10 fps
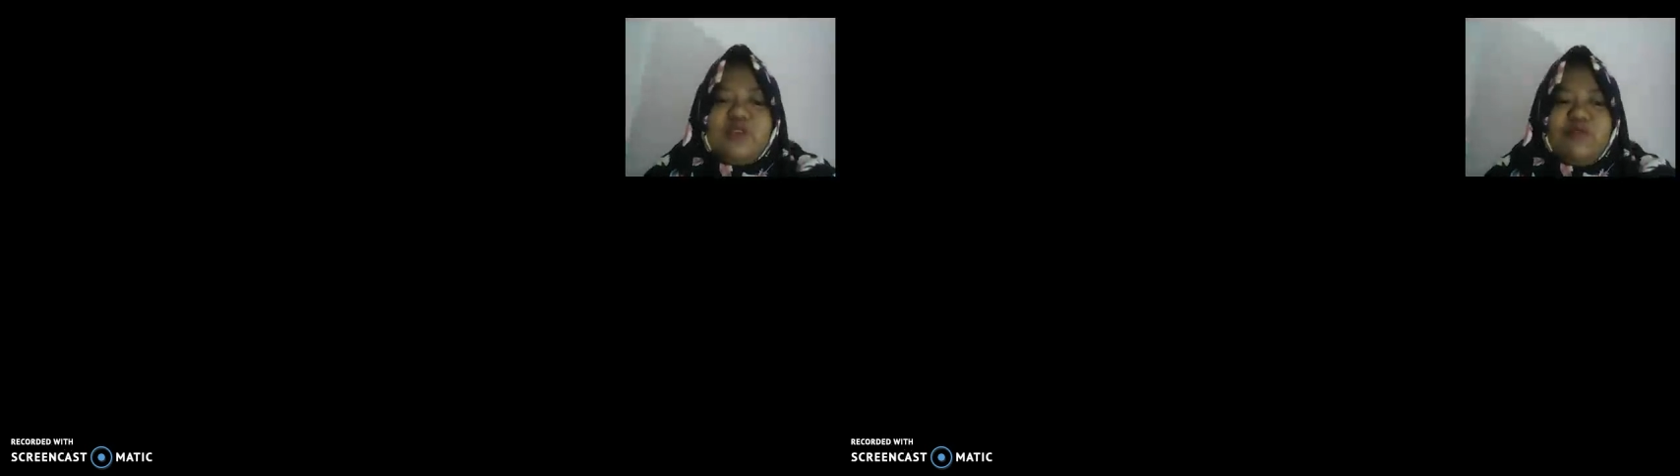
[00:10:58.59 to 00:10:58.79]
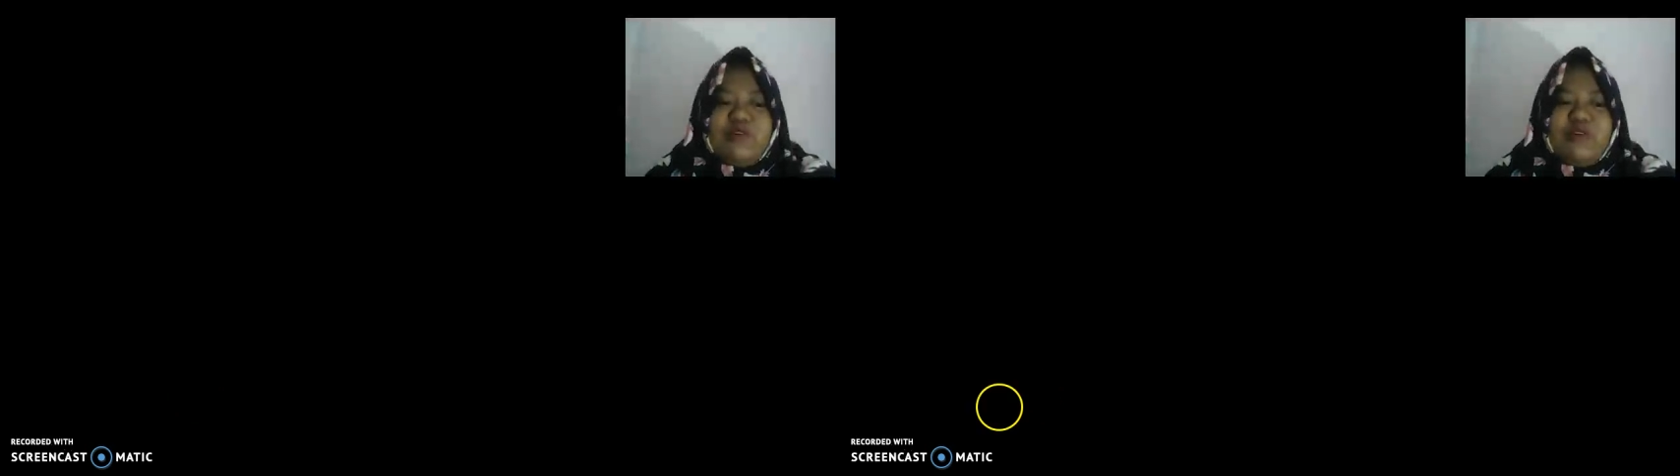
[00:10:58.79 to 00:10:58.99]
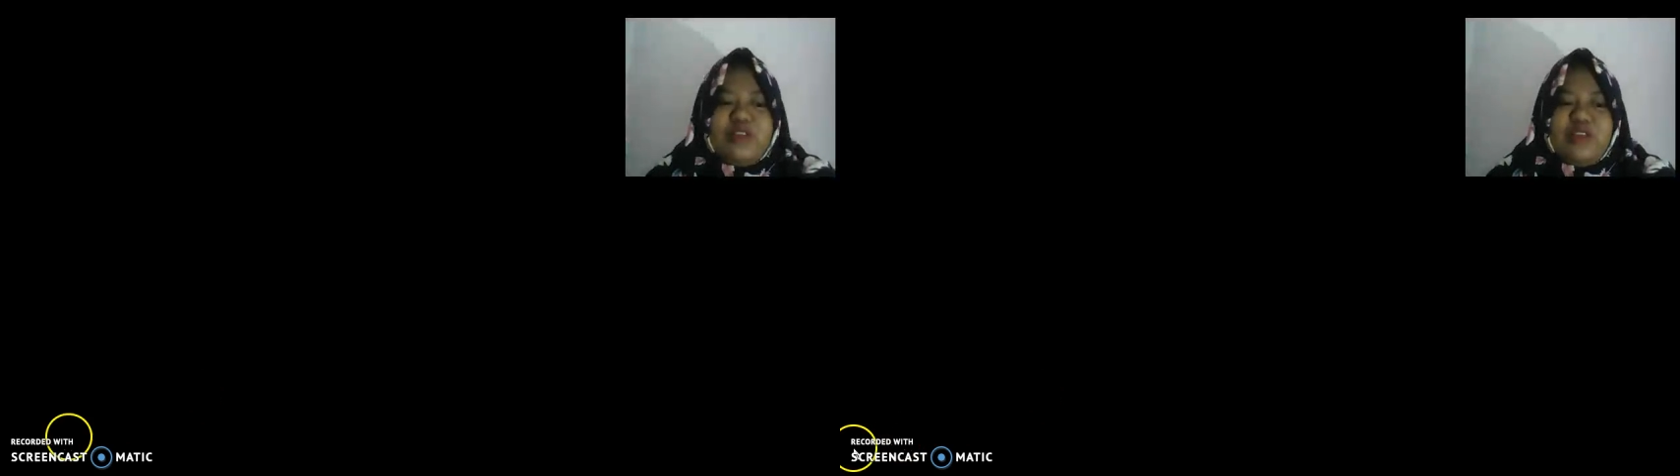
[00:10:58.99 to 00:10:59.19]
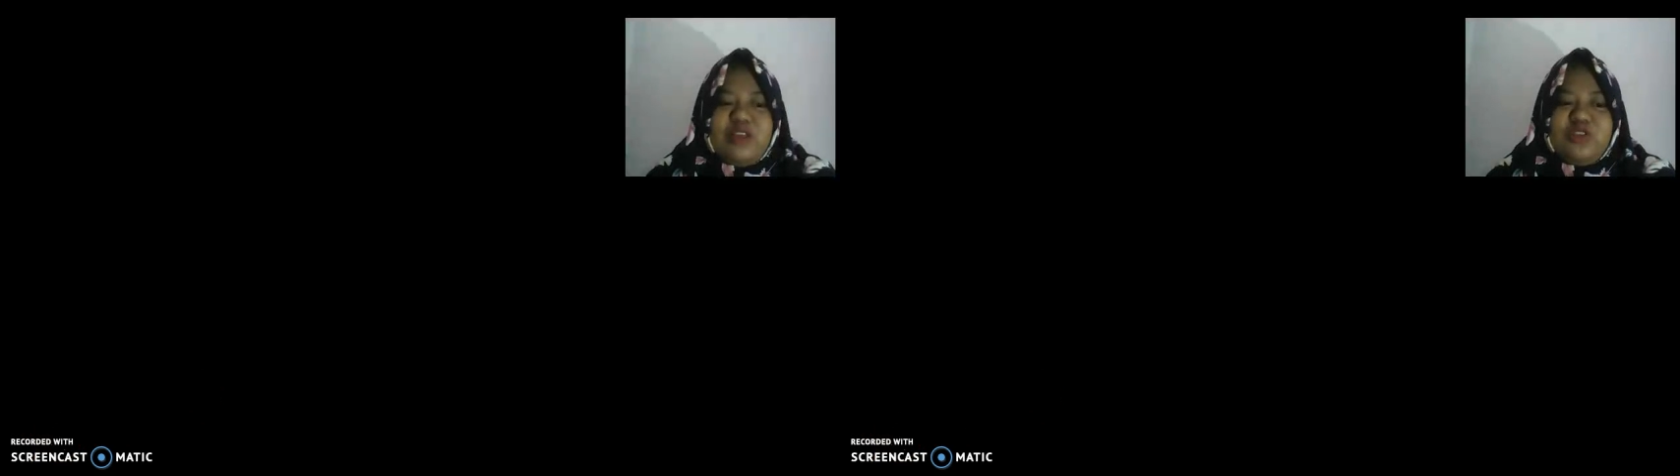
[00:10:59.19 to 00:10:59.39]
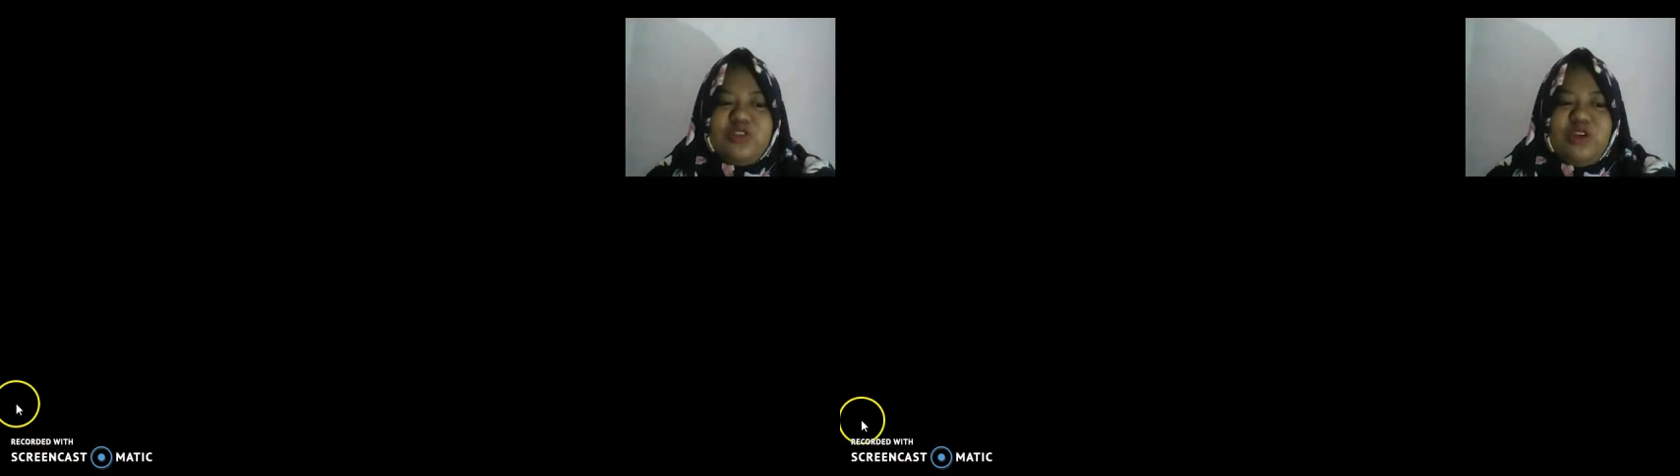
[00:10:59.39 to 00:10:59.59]
for your
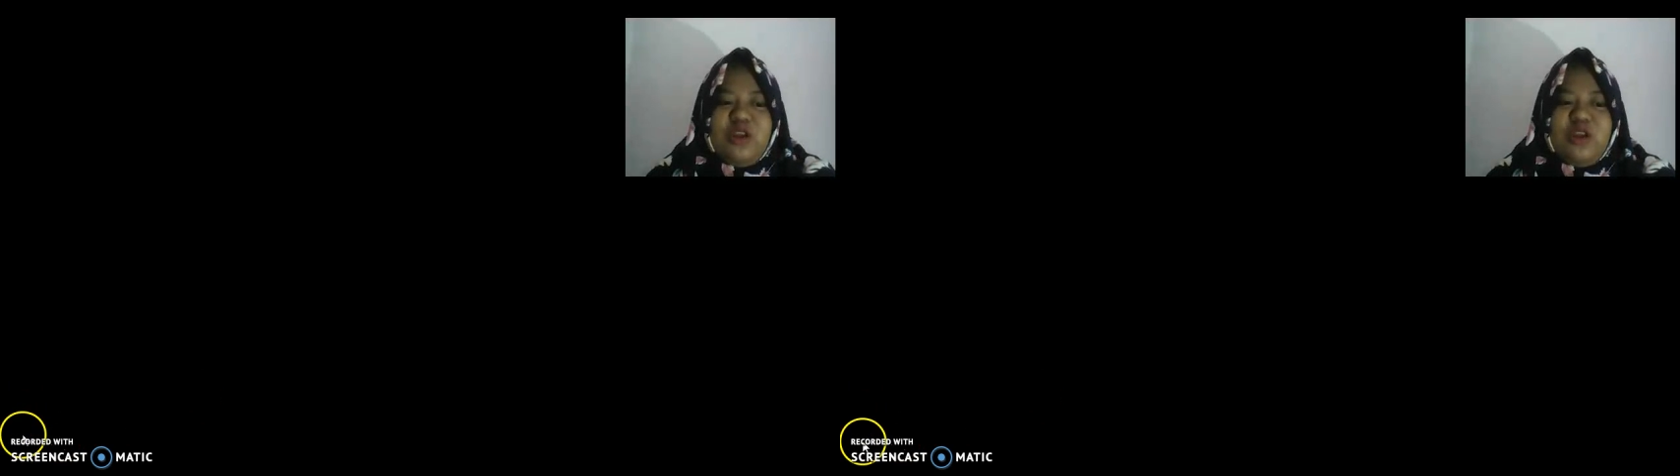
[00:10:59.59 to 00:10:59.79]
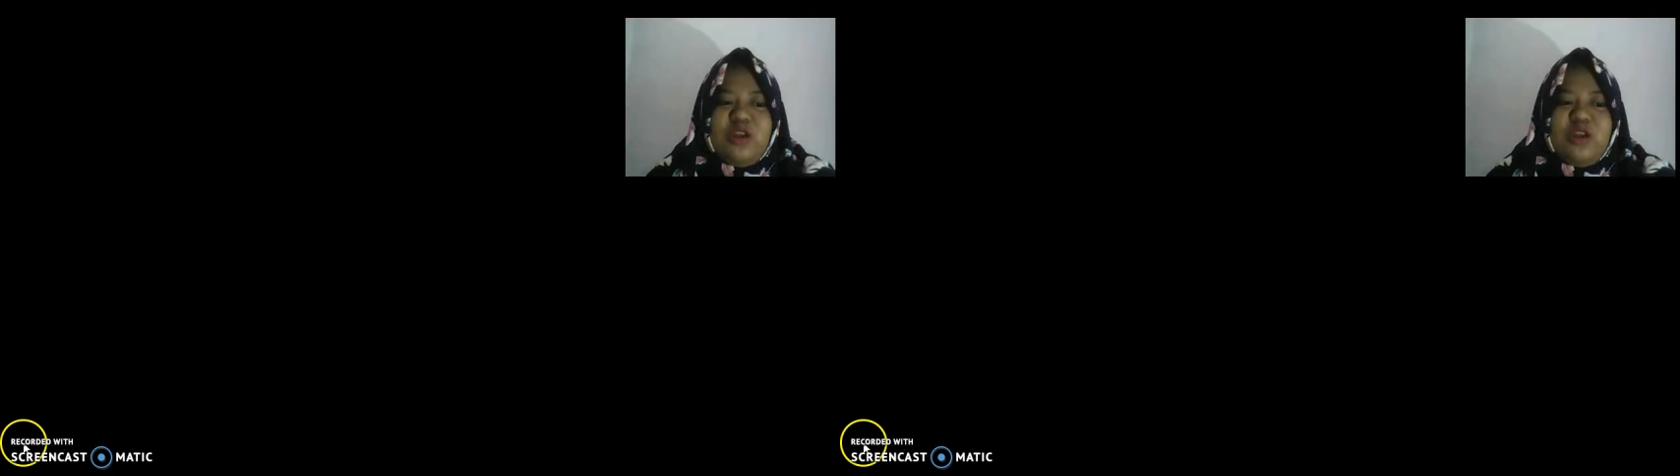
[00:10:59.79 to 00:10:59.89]
attention.